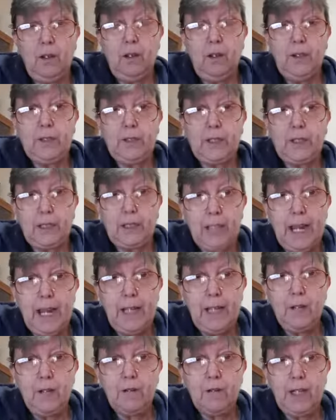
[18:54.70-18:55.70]

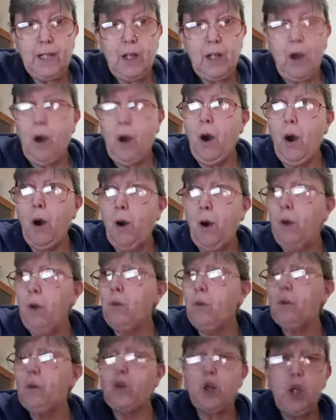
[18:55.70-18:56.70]
Slandering
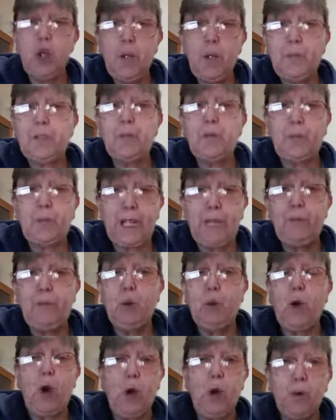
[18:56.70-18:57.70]
whole groups of
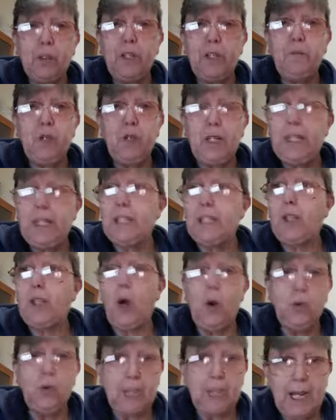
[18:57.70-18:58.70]
people, whole communities,
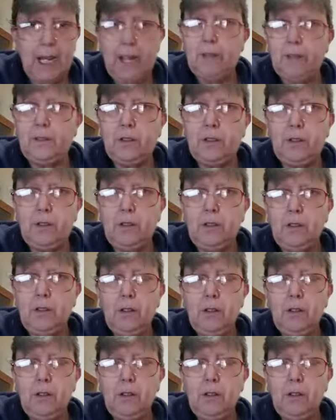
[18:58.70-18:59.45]
whole towns.